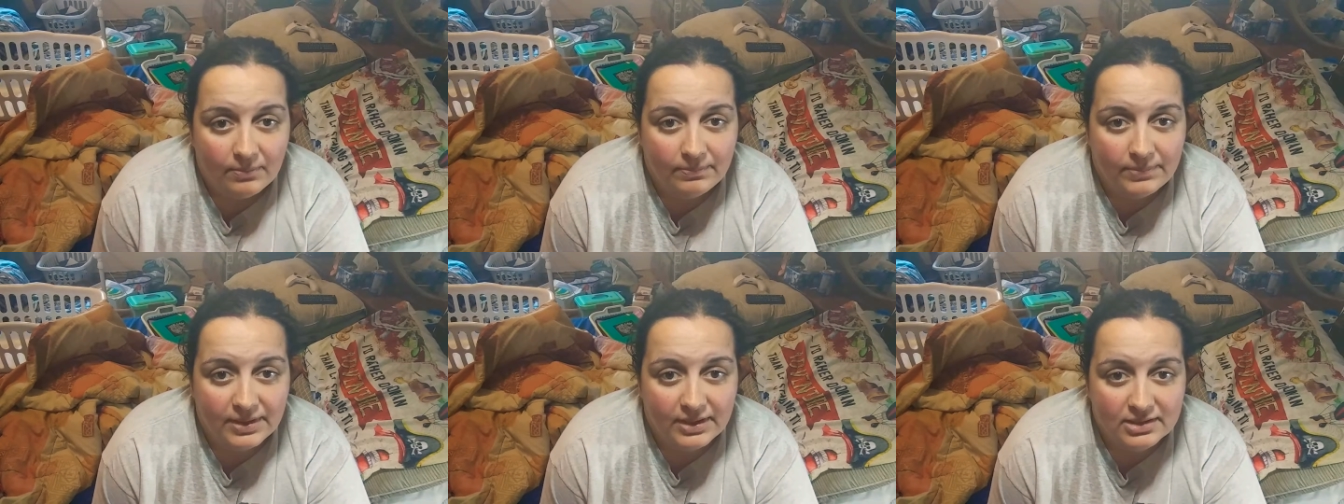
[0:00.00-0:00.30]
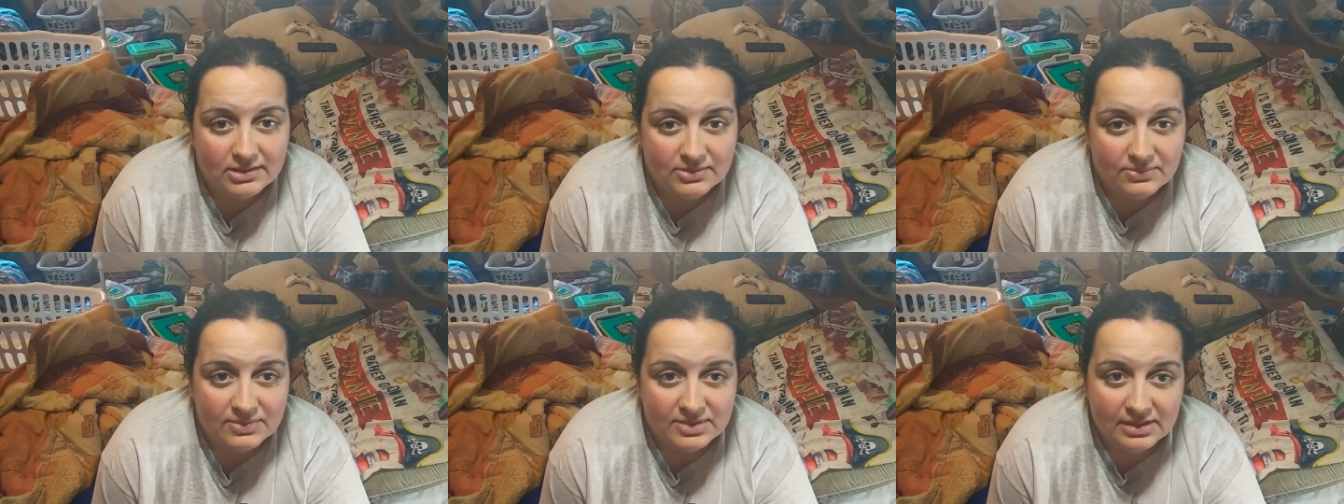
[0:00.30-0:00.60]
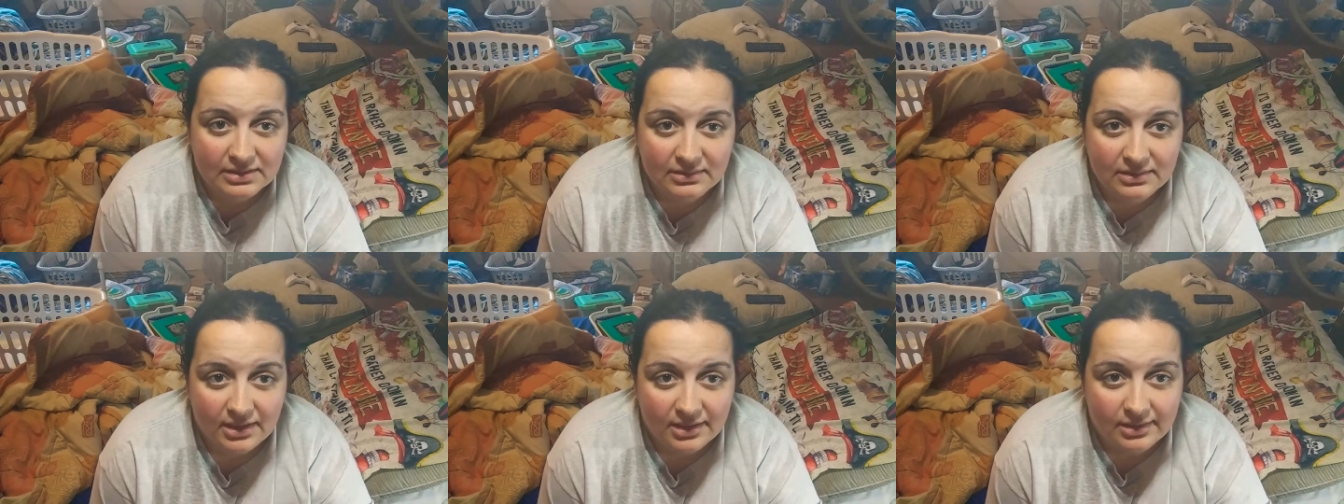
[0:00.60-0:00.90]
because it was
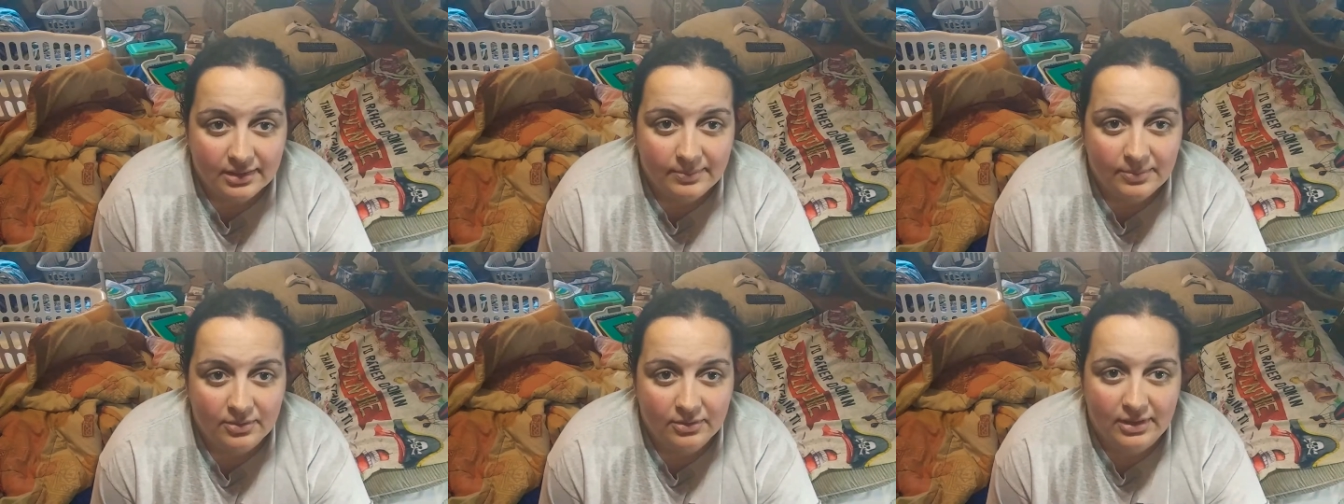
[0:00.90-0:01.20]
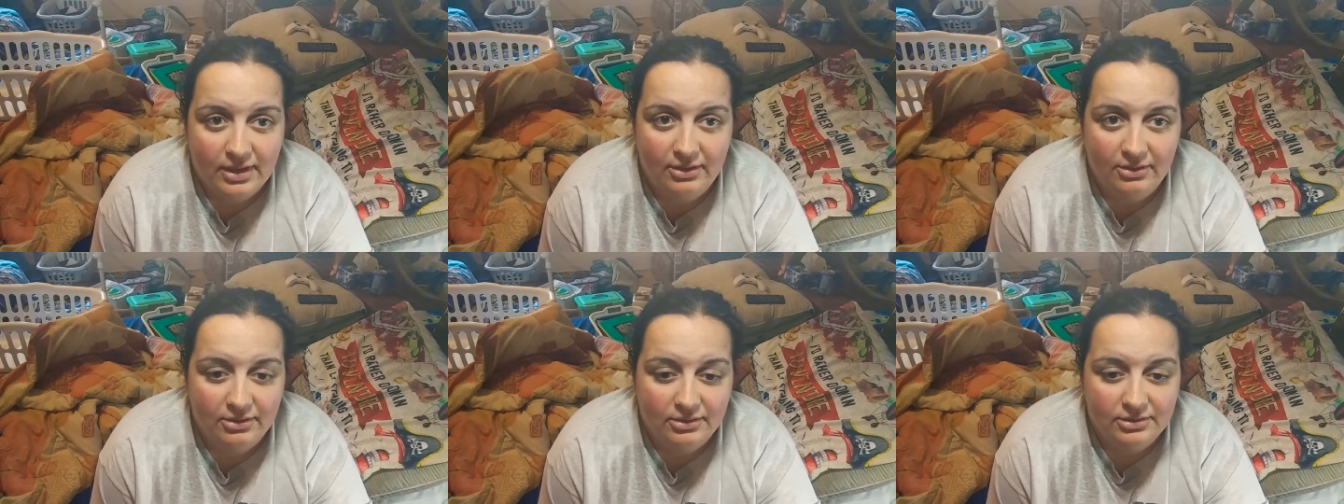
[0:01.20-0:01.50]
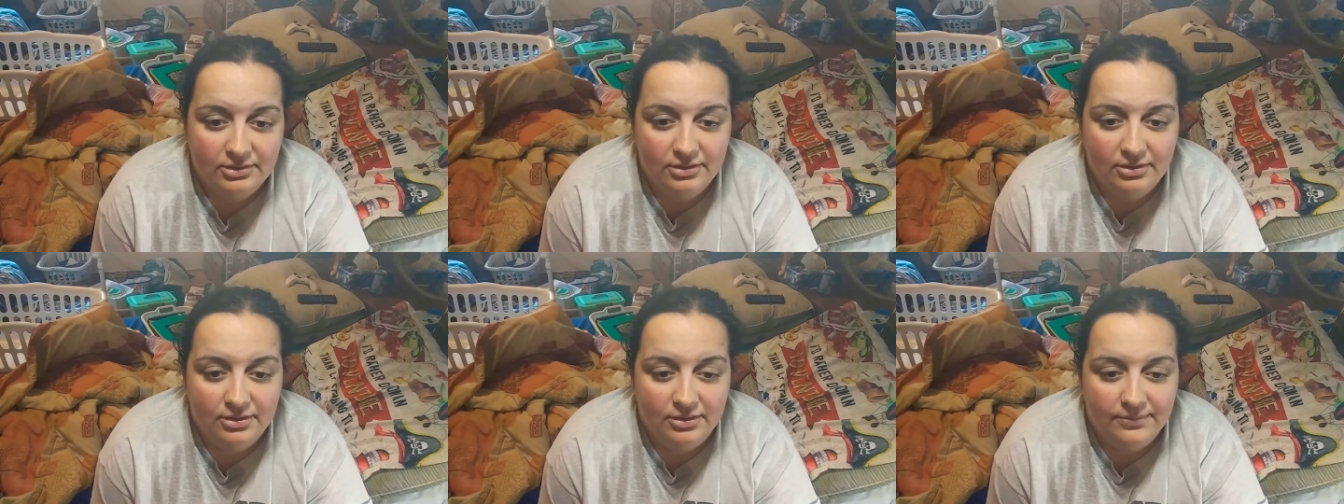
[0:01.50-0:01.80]
a likable
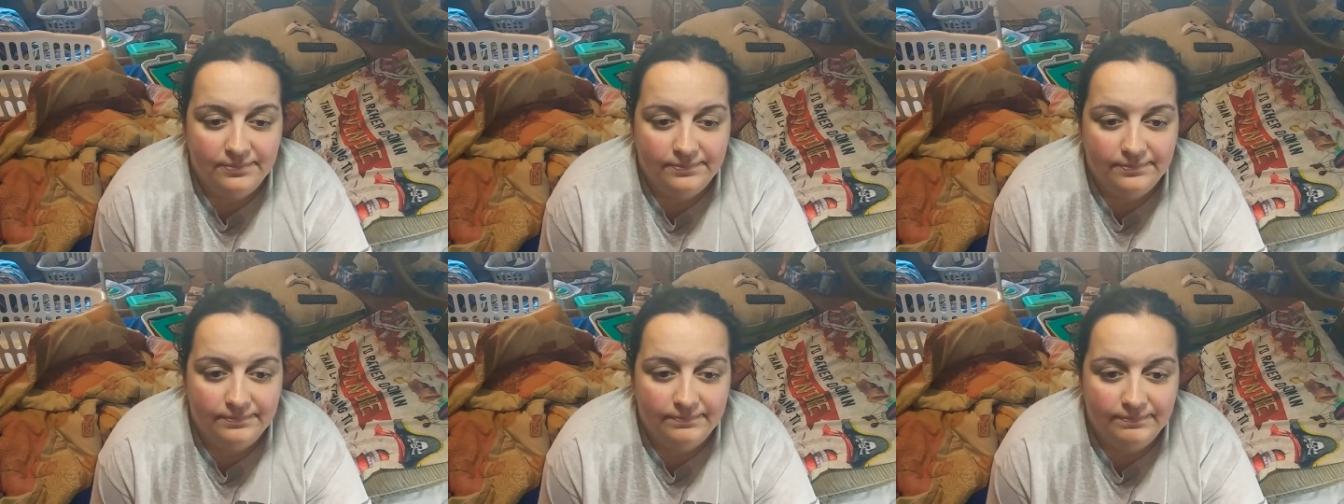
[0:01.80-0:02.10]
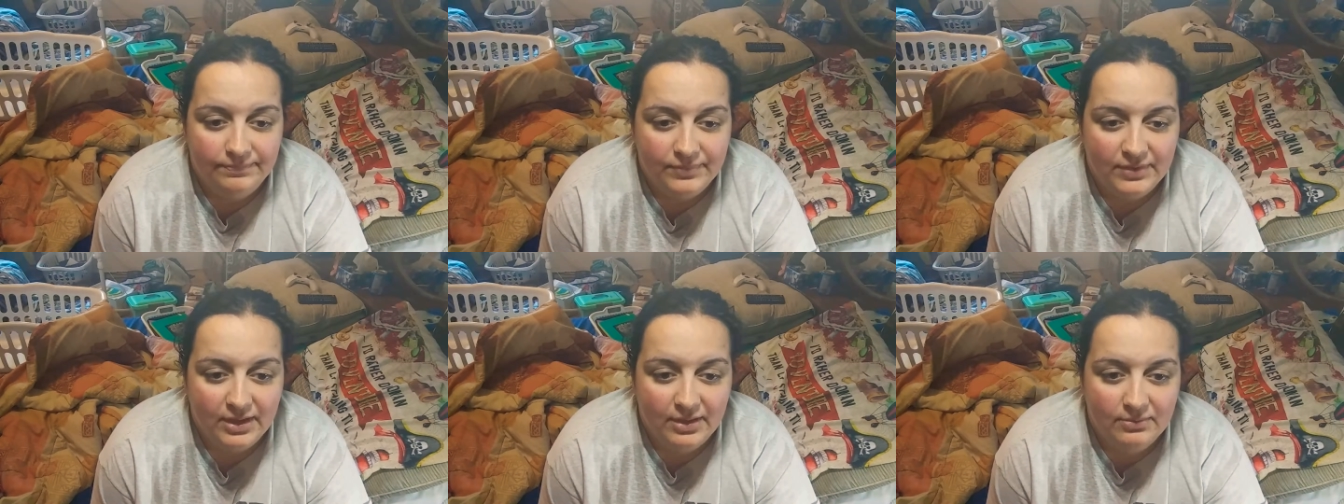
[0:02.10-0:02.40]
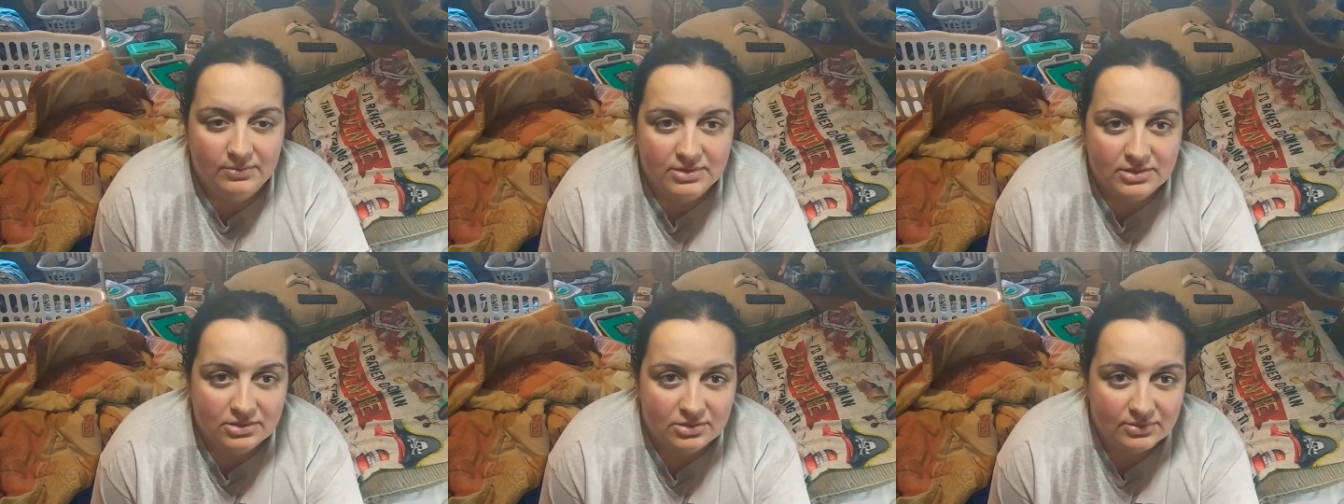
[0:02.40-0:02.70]
character
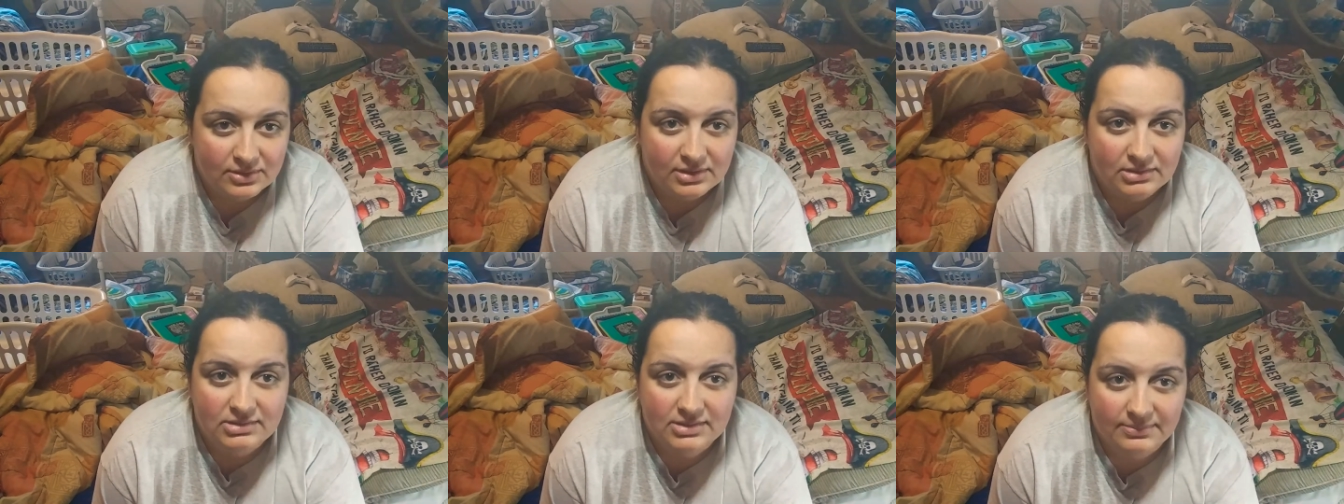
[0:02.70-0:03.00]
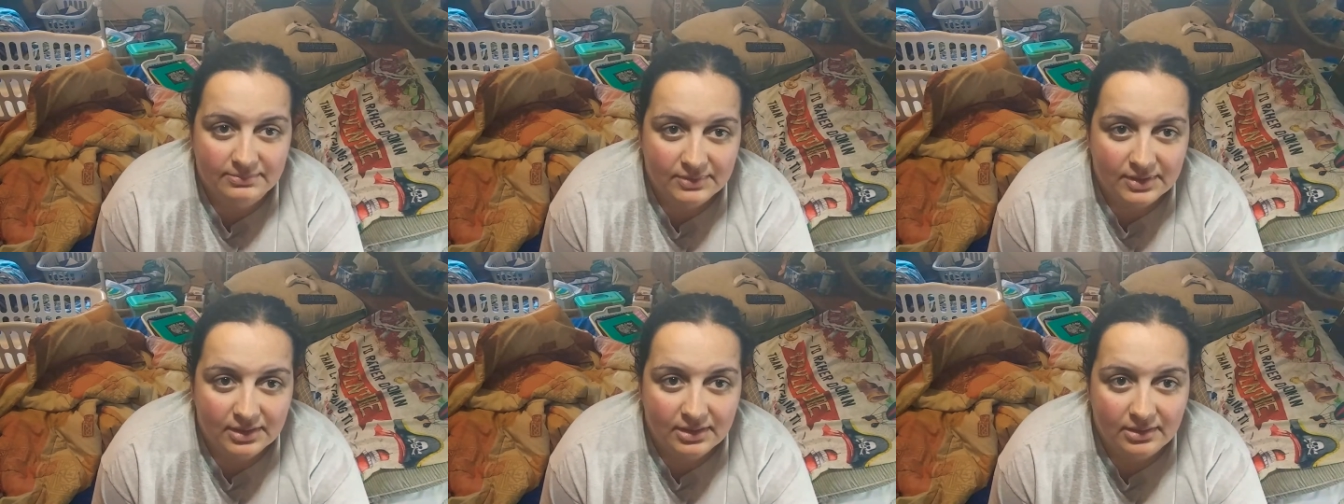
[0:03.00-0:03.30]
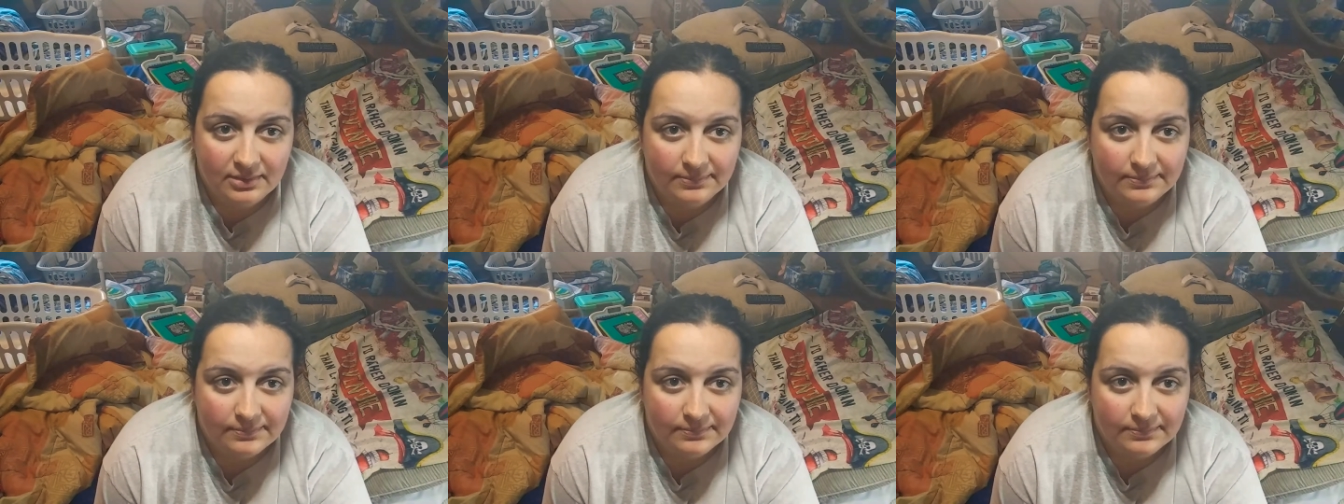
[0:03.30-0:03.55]
that was doing something